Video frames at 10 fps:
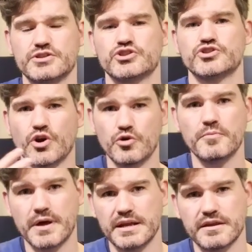so
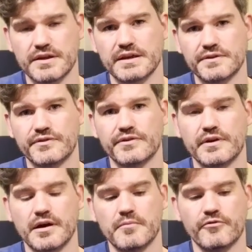many things
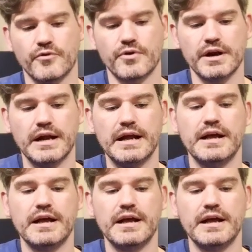for it.